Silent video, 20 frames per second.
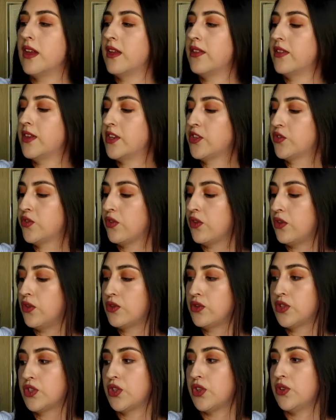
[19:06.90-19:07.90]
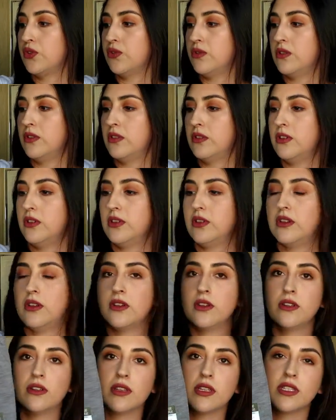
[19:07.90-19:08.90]
and these were also
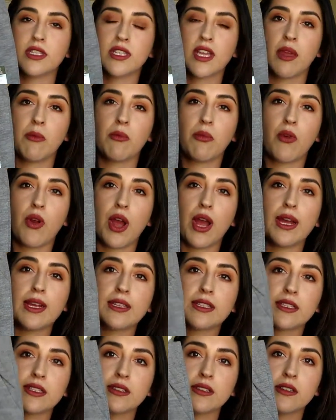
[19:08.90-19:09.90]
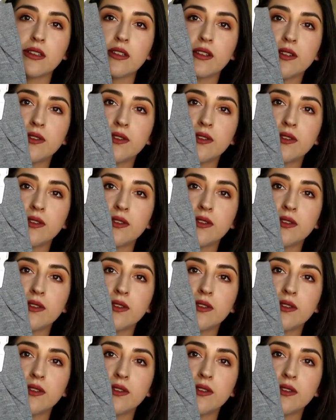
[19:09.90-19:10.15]
the same price